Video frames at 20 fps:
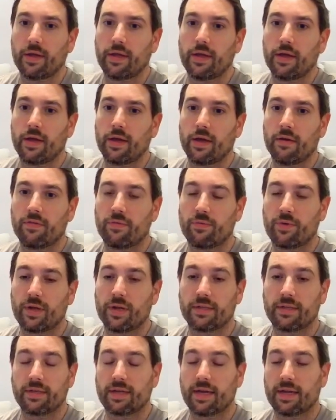of 3 out of
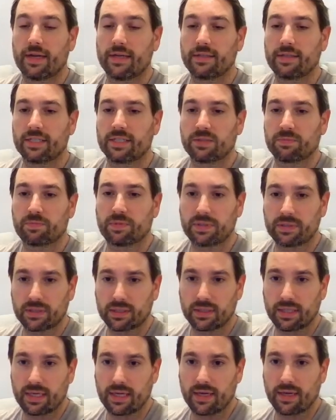10. I didn't
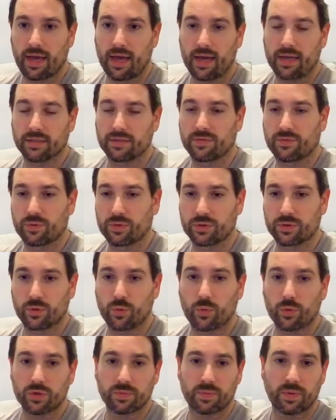explicitly ask for
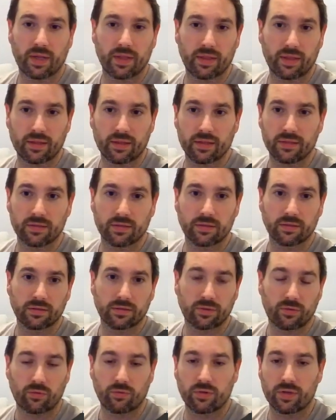scores, but I think these
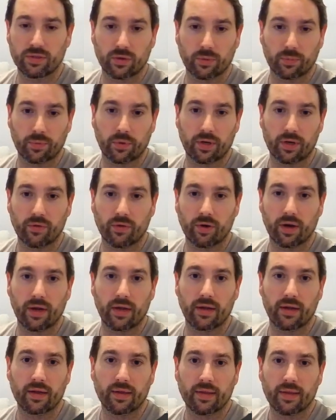are pretty.
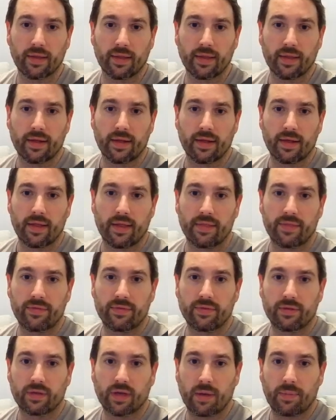
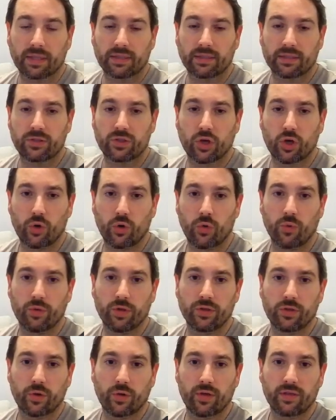How about the tone? The
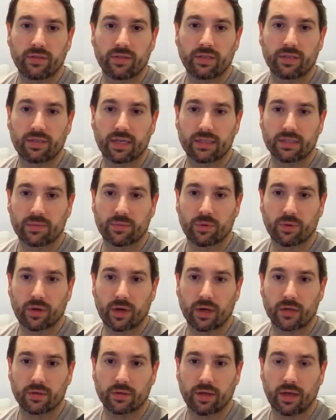tone is accessible
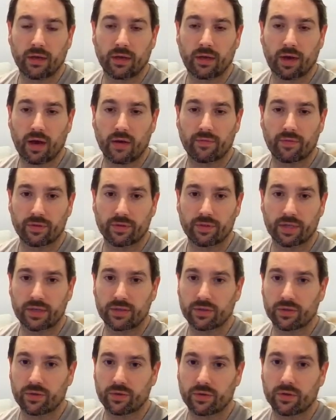and
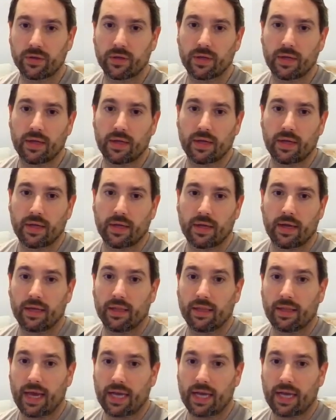conversational. It lacks